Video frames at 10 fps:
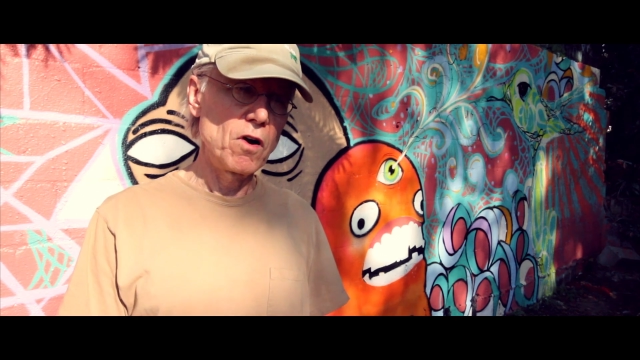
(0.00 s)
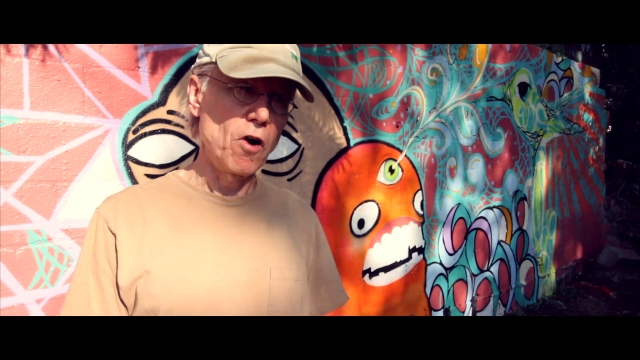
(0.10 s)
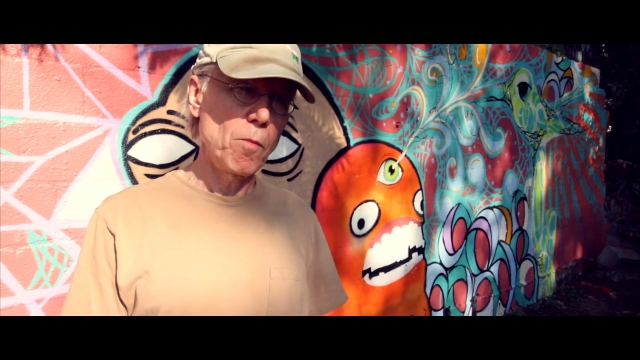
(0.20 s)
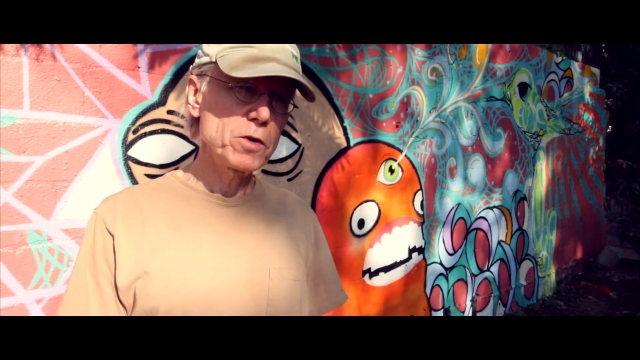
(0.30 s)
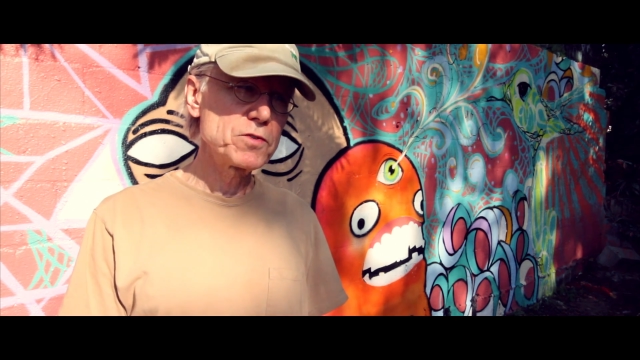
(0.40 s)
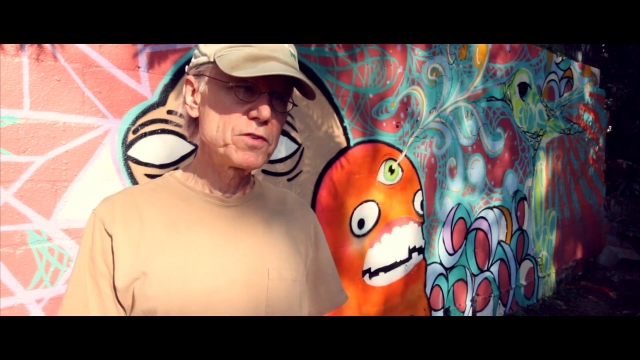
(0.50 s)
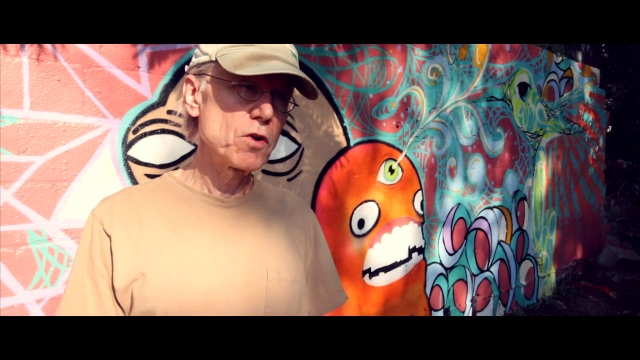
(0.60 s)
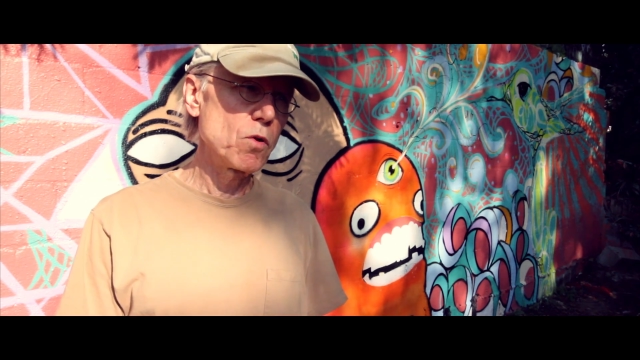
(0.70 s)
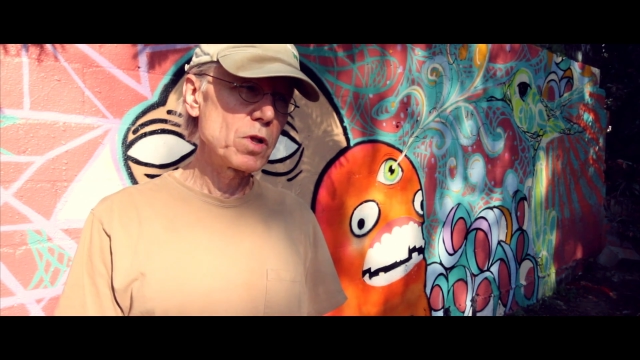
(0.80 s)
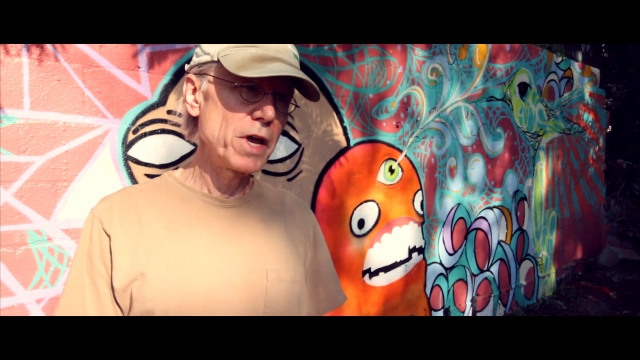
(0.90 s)
almost this
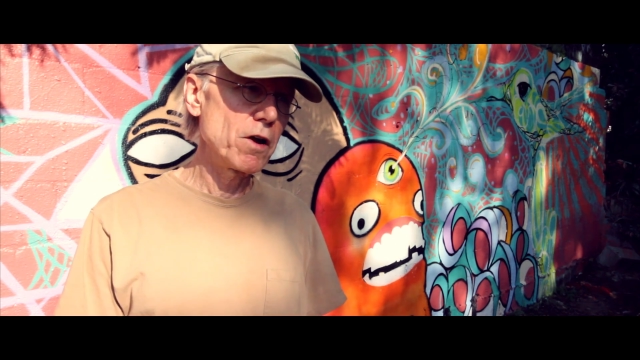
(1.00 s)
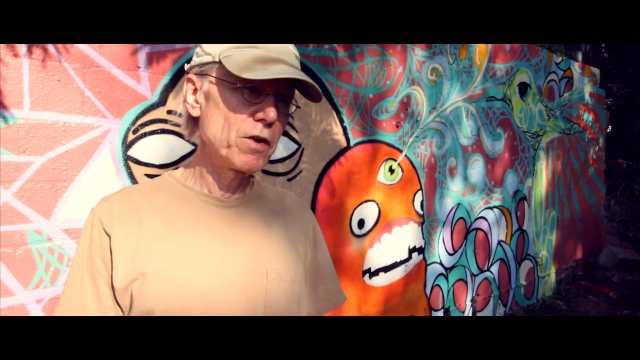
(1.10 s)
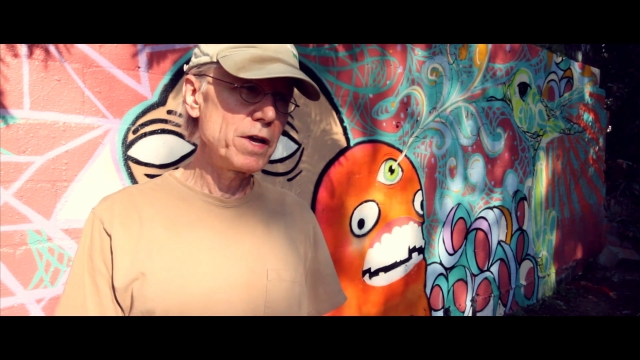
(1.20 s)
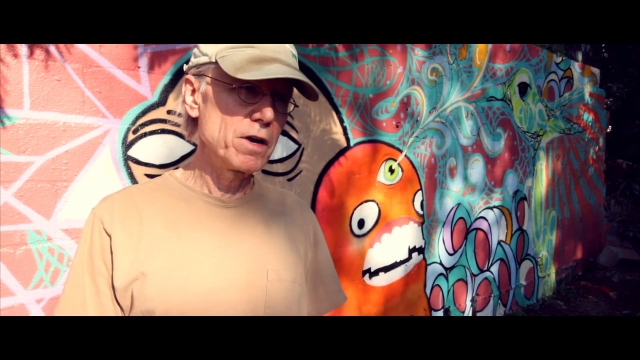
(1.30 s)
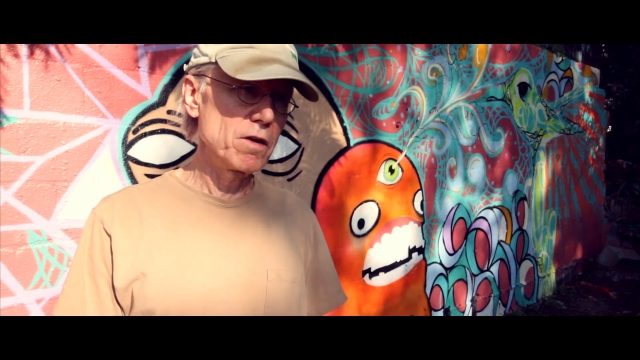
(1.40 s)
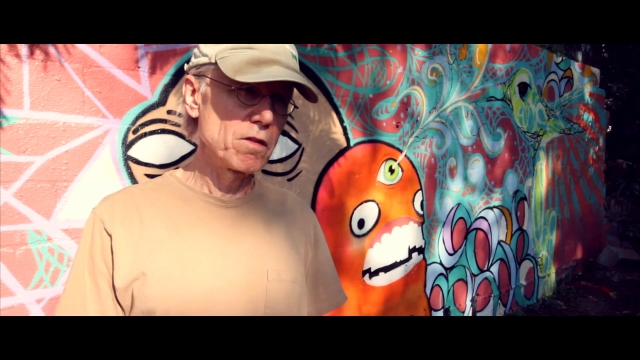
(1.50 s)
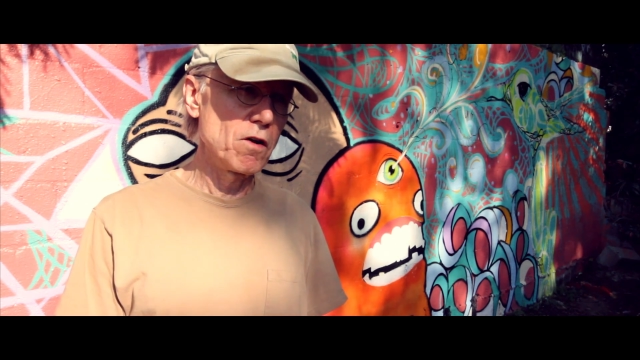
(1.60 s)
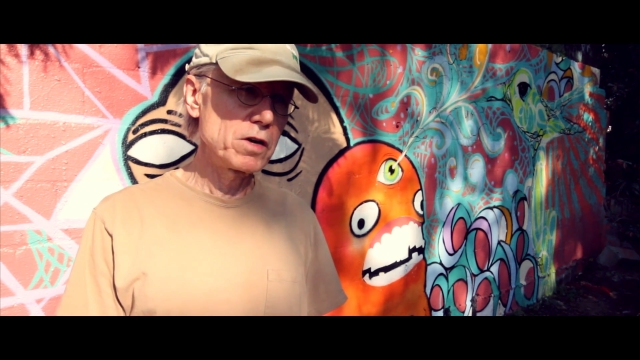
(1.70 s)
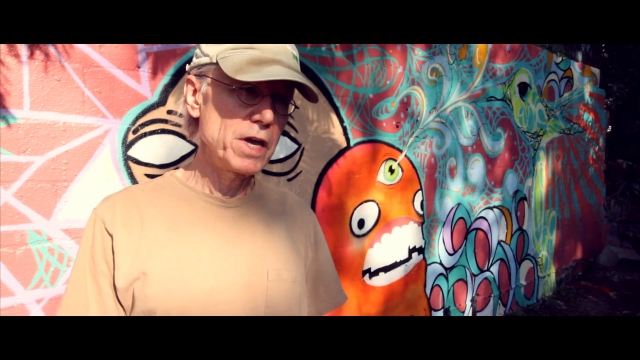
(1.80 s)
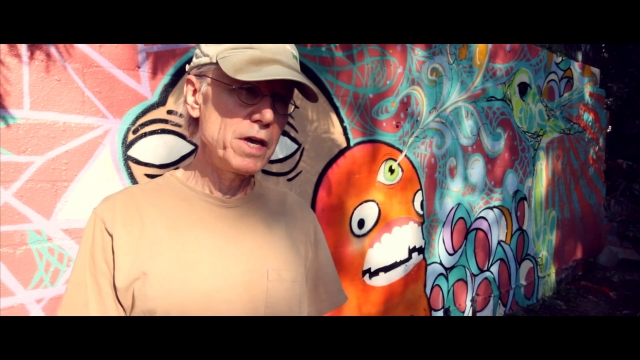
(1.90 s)
whole area
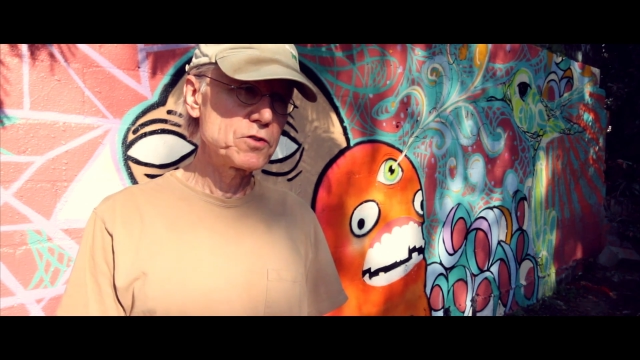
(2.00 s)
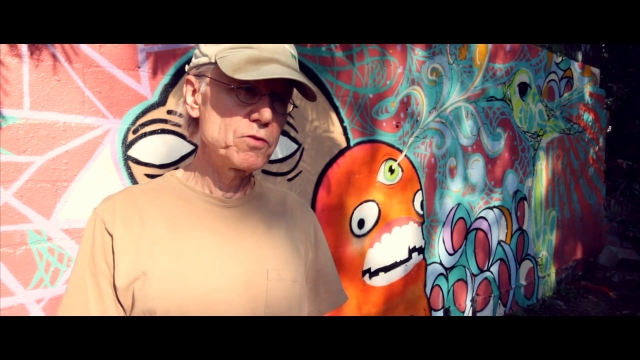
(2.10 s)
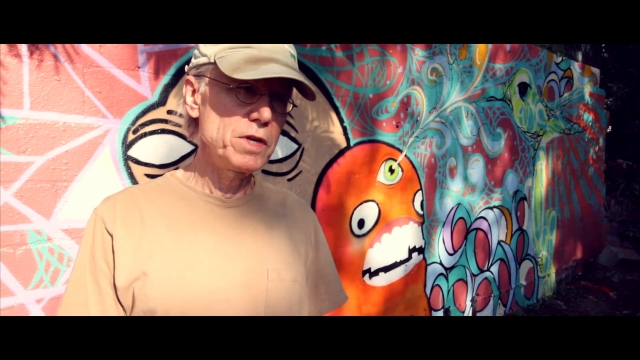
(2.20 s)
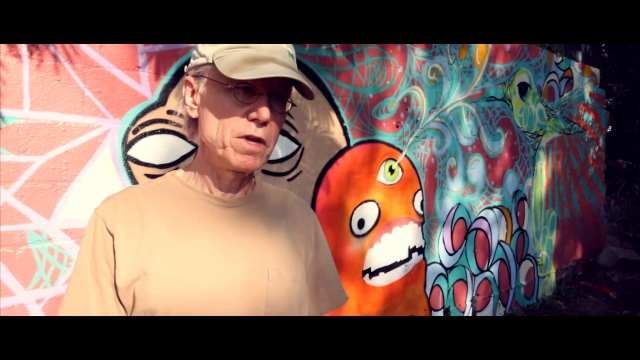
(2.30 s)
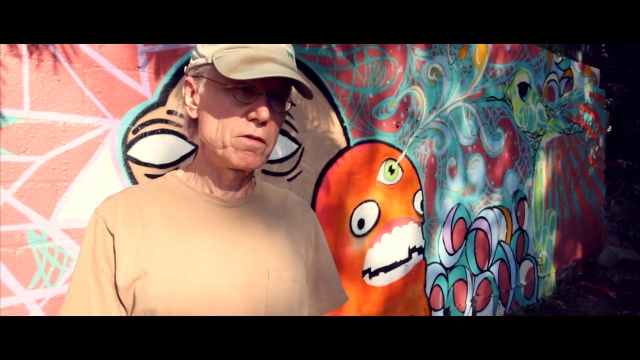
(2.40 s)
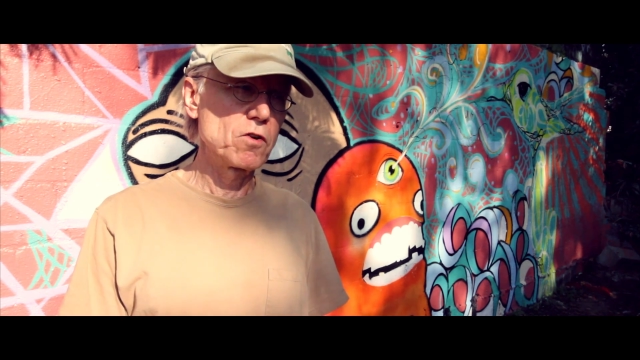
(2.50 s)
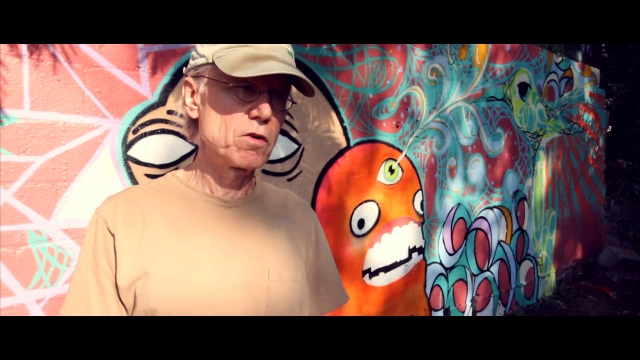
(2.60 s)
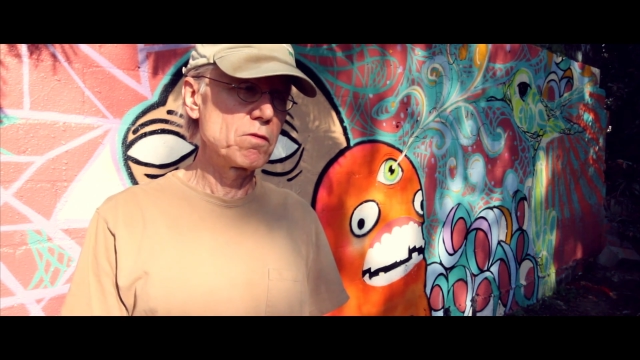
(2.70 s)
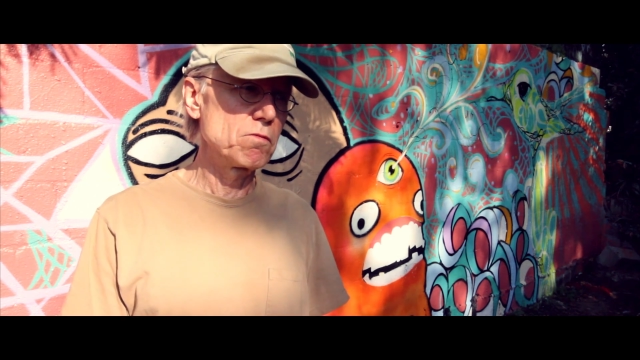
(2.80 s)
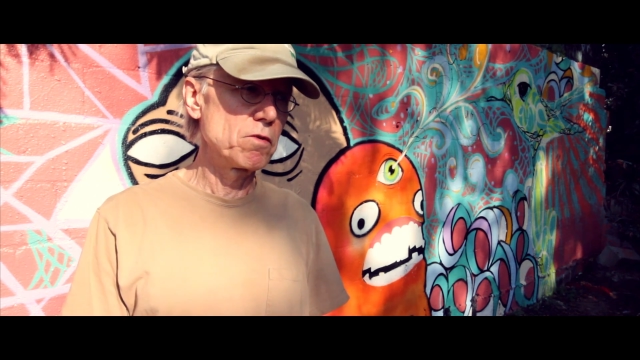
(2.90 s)
along Gain Street and
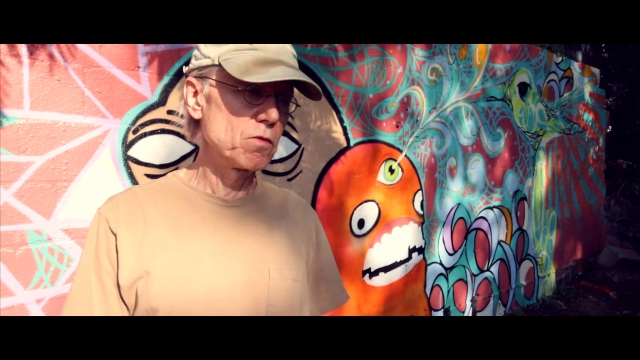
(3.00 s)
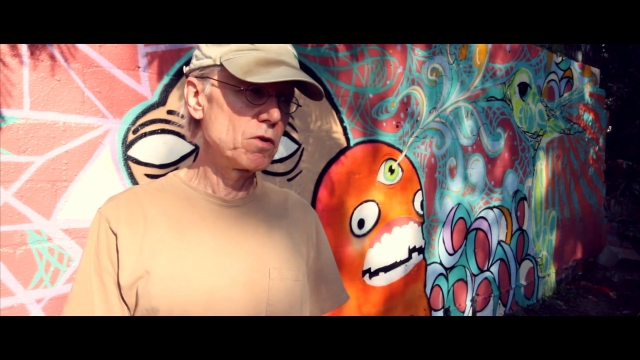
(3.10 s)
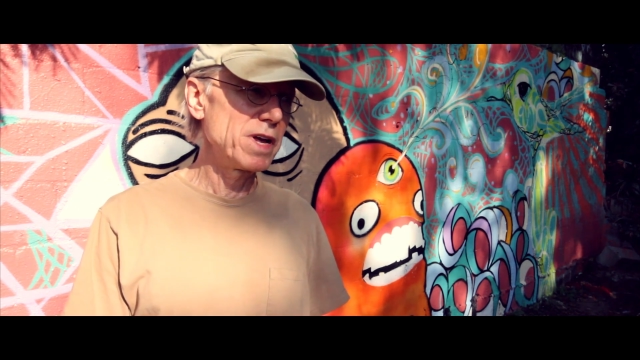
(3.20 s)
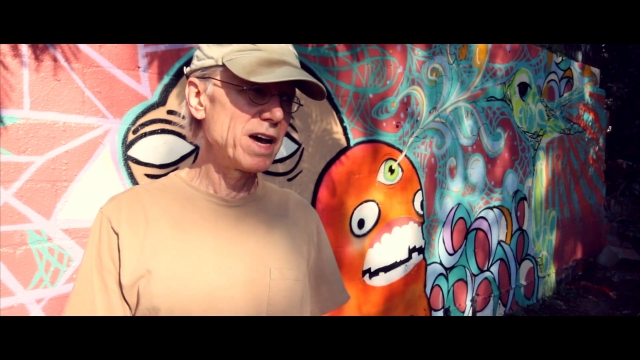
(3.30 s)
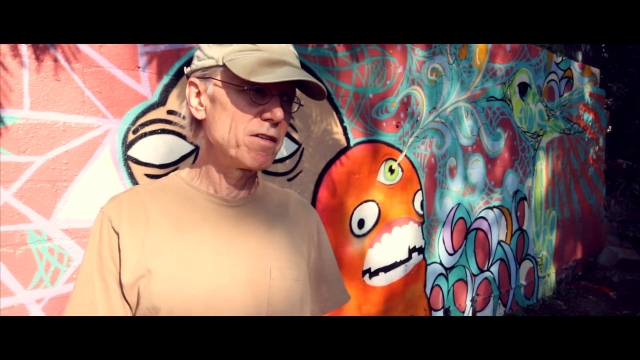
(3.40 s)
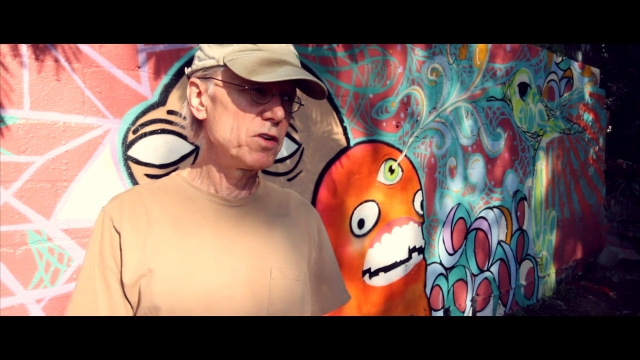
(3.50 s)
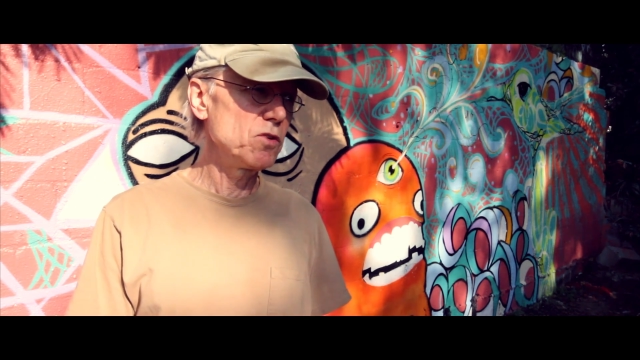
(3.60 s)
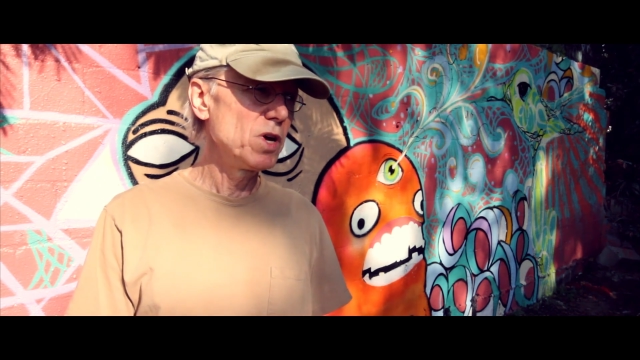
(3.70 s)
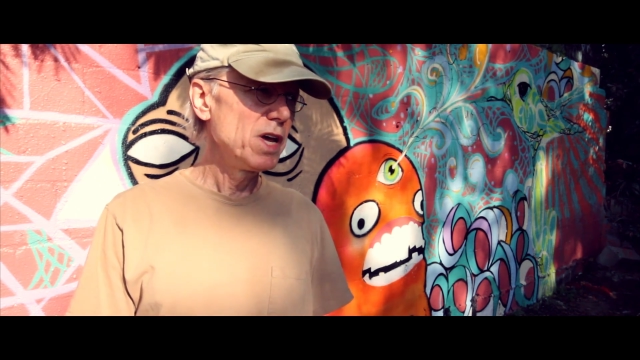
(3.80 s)
Railroad Avenue